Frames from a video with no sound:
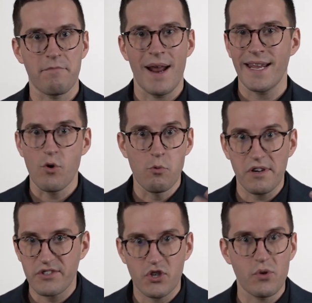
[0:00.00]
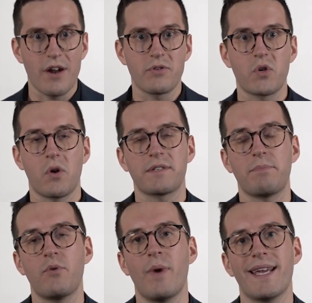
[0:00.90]
money, almost $200
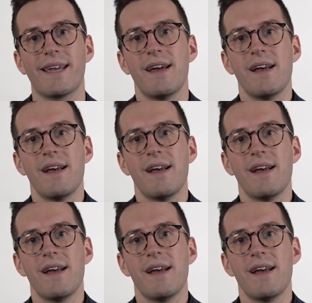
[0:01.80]
per week.